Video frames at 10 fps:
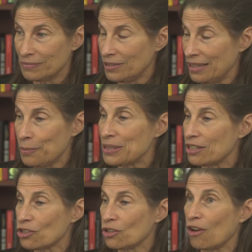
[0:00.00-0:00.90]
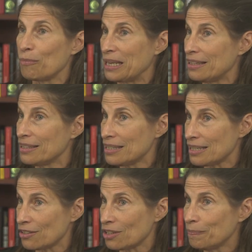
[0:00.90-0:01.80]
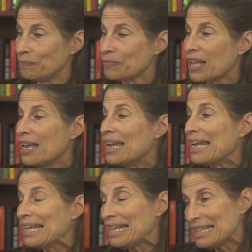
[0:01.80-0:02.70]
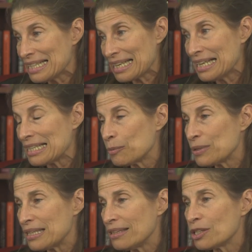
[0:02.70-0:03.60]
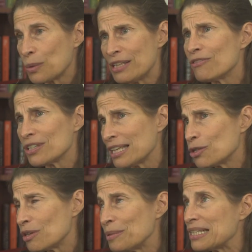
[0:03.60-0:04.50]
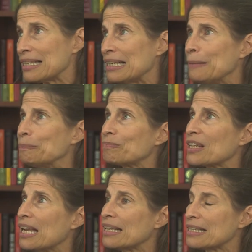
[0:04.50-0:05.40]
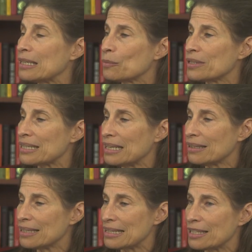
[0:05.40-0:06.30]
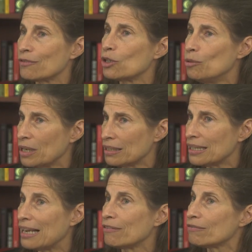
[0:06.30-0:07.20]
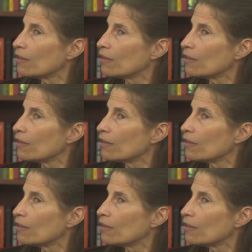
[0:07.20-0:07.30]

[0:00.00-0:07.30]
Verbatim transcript: in the position of making the decision. In this case, it was in the 21st century BCE and it was in the city of Umma. And